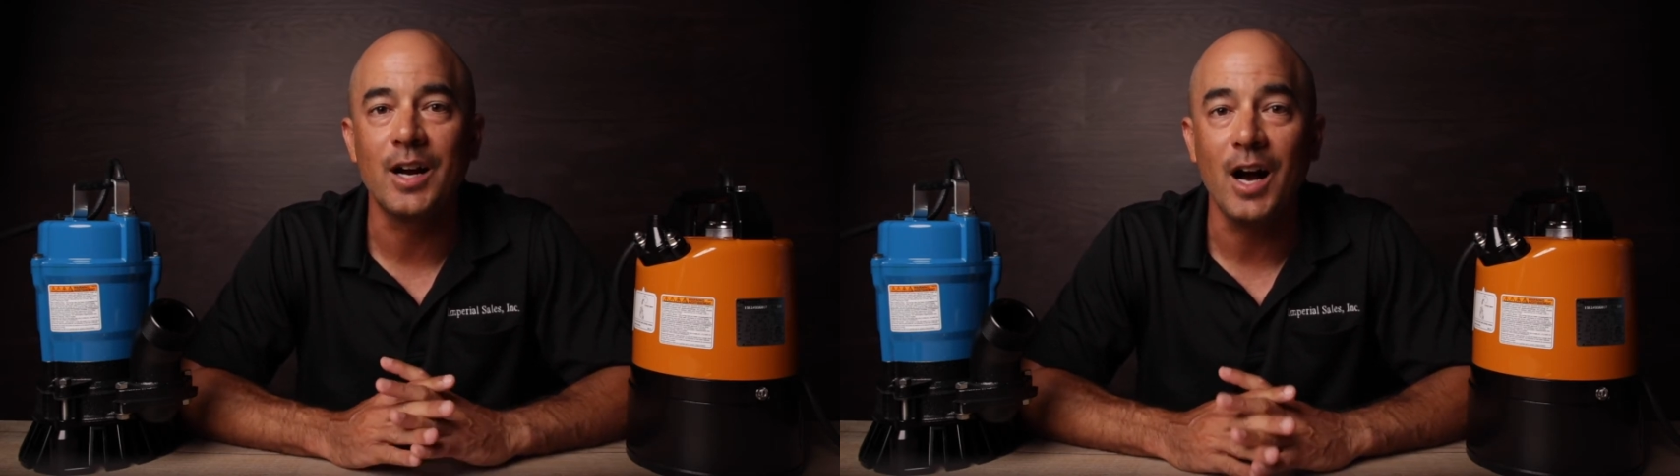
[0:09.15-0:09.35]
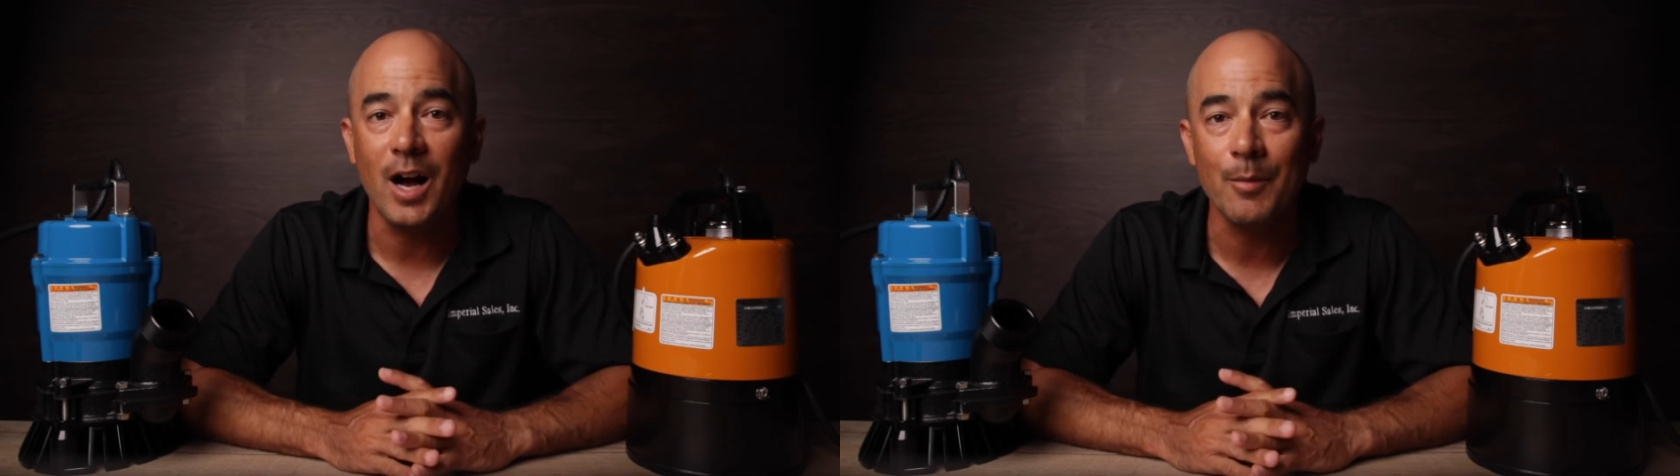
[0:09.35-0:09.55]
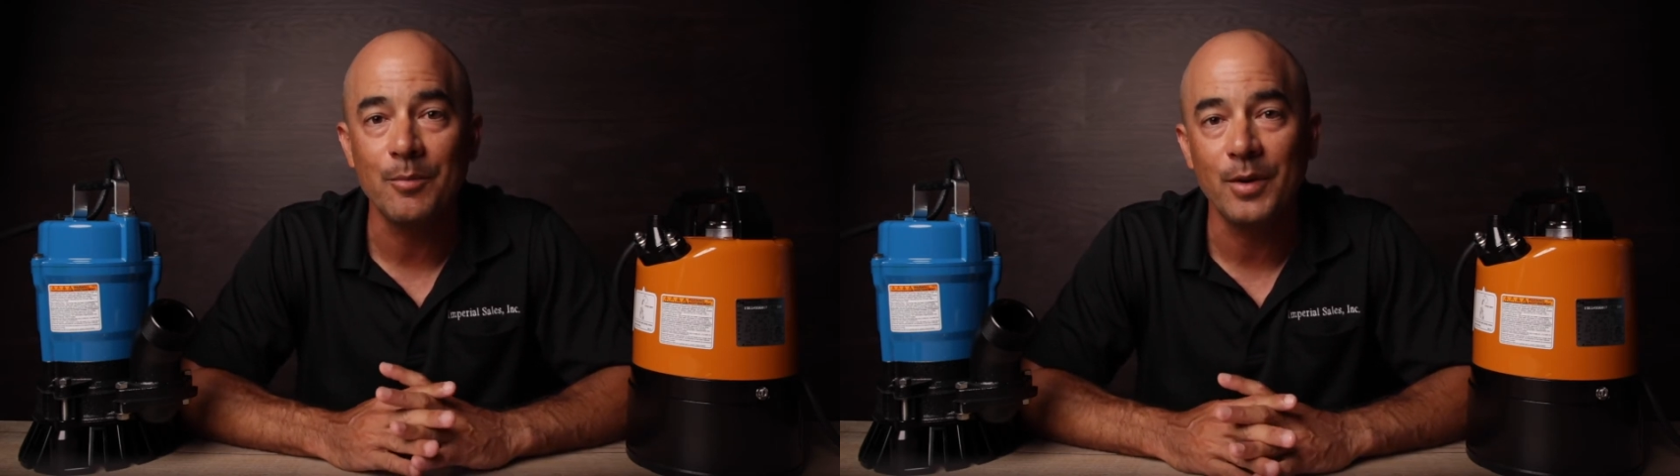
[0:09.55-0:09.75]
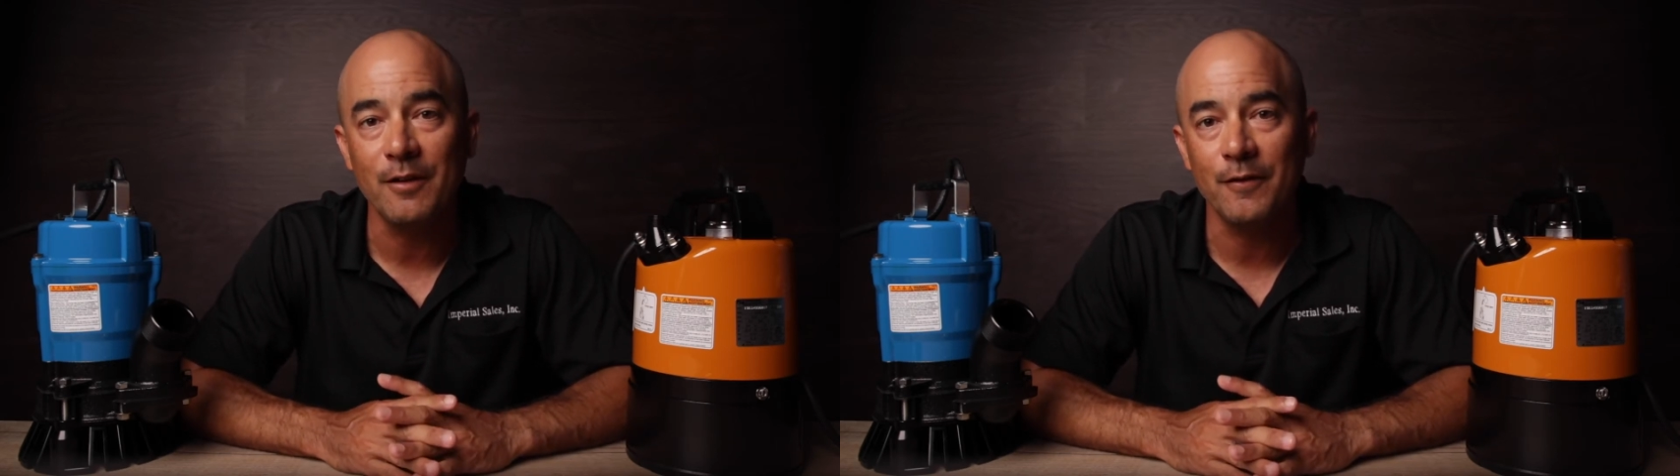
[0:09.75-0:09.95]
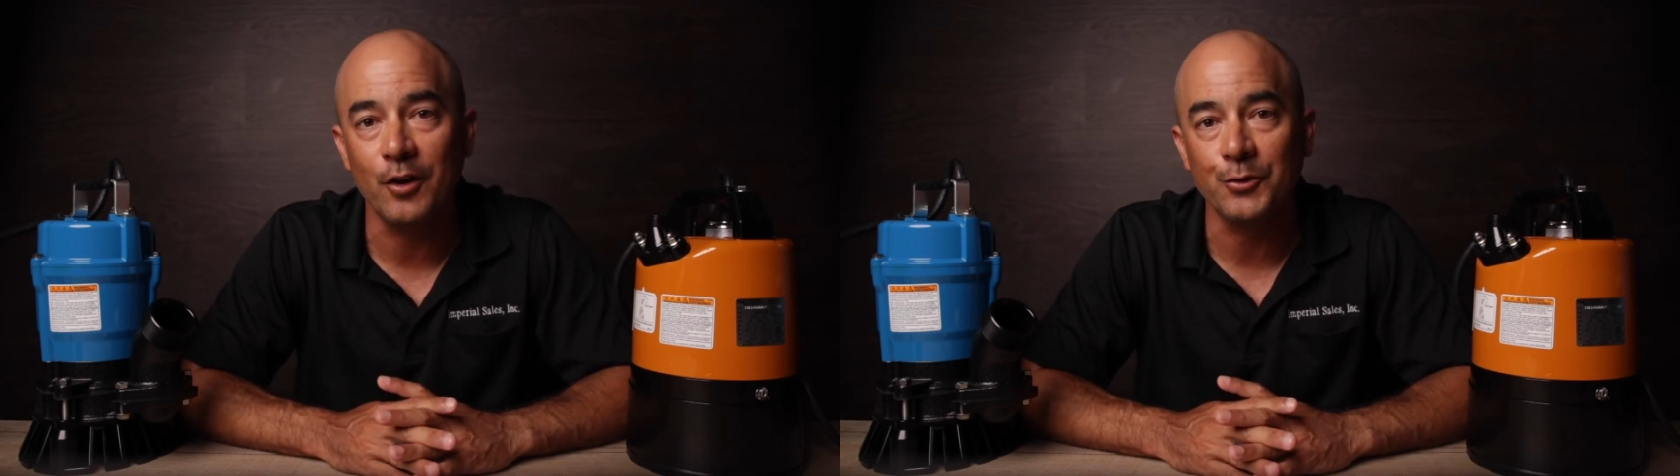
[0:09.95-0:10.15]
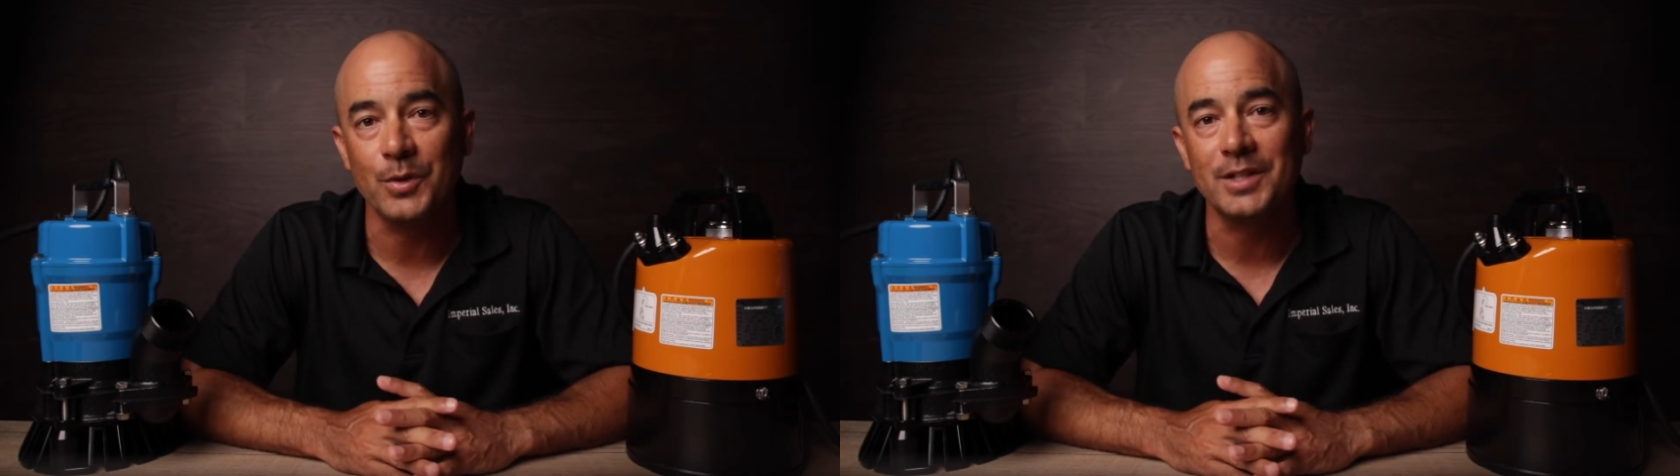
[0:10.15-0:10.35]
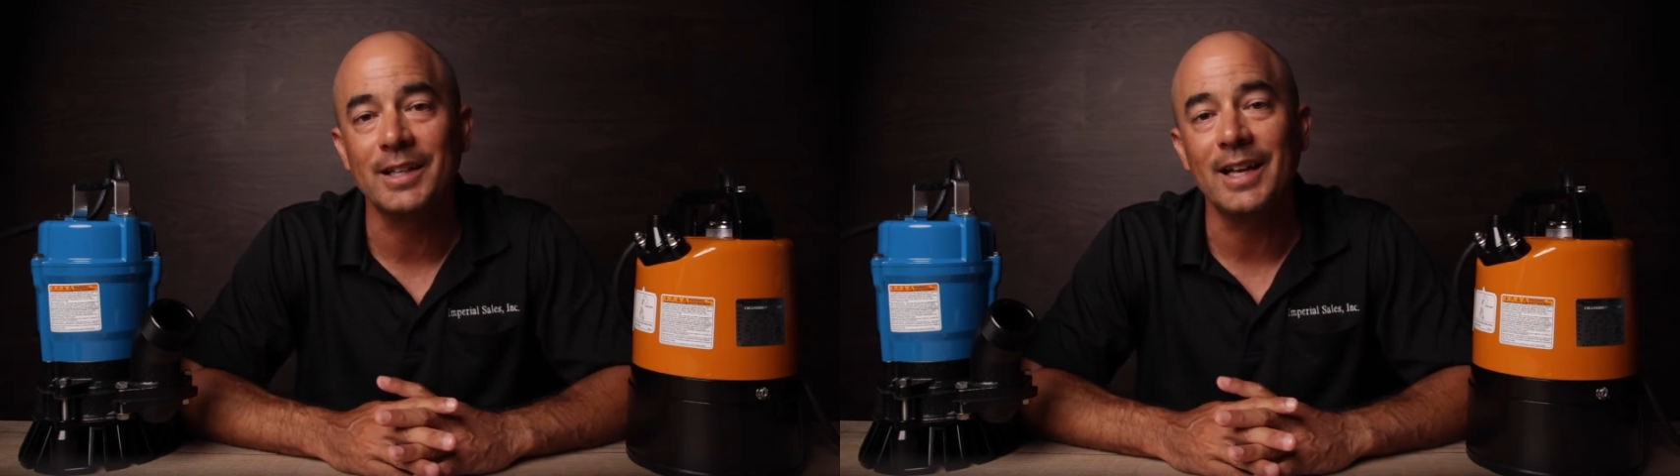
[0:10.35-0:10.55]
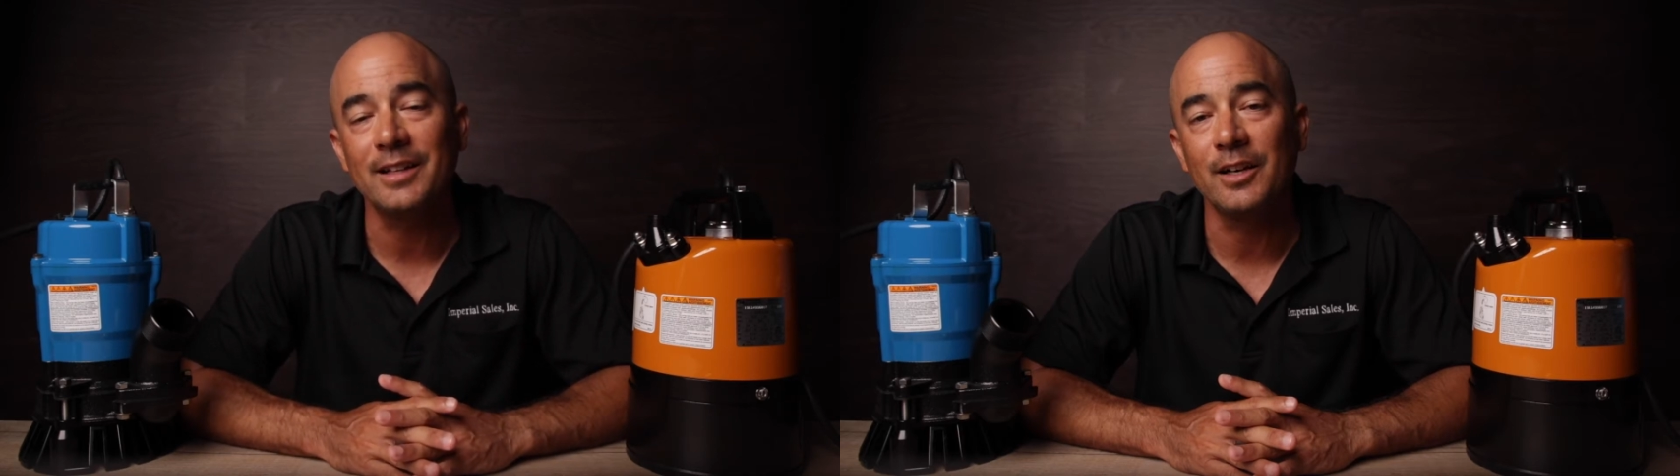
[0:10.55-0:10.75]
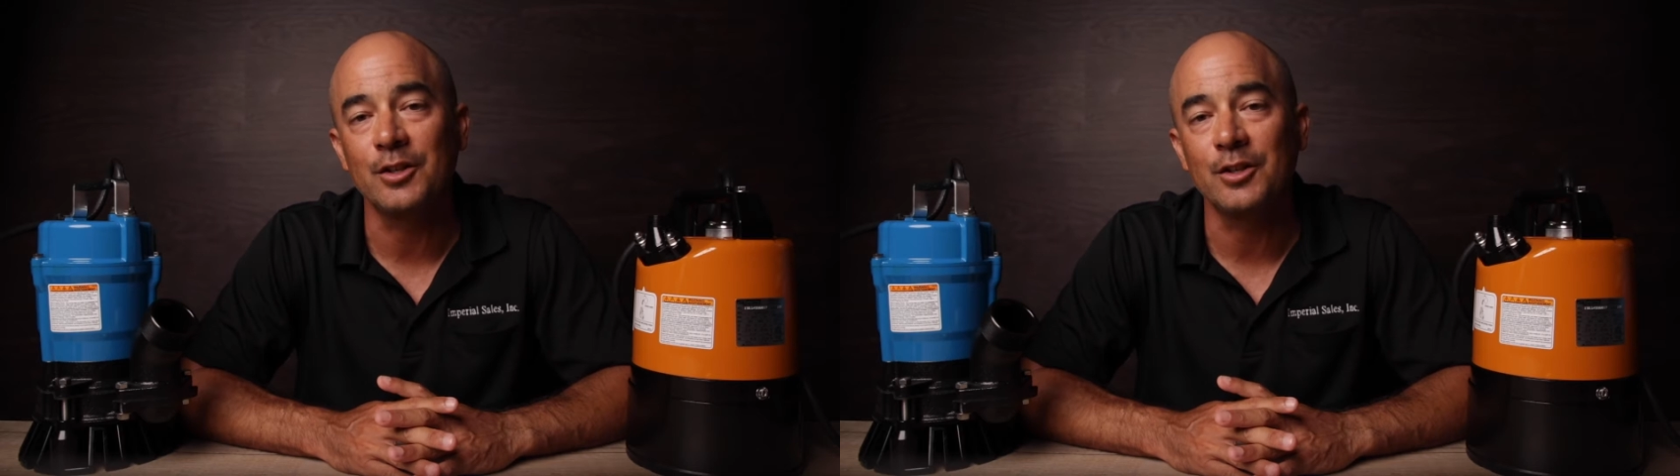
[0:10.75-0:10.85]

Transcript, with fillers: common pitfalls when selecting